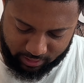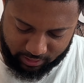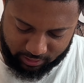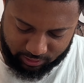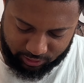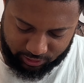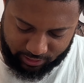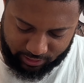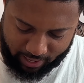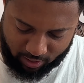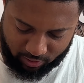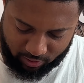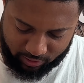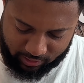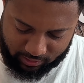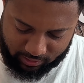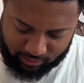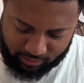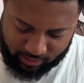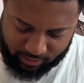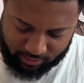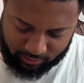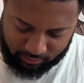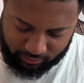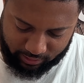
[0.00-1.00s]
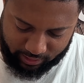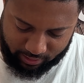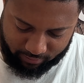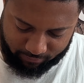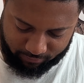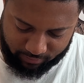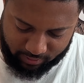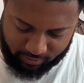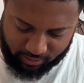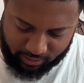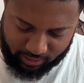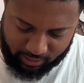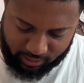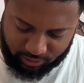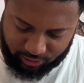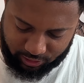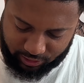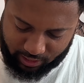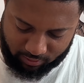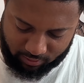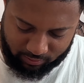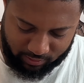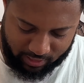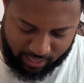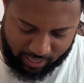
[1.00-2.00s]
Shall he then live? He
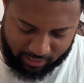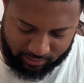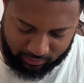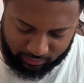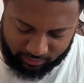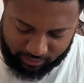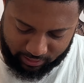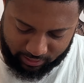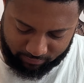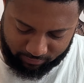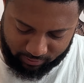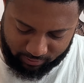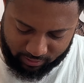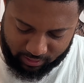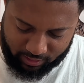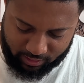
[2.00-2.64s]
shall not live.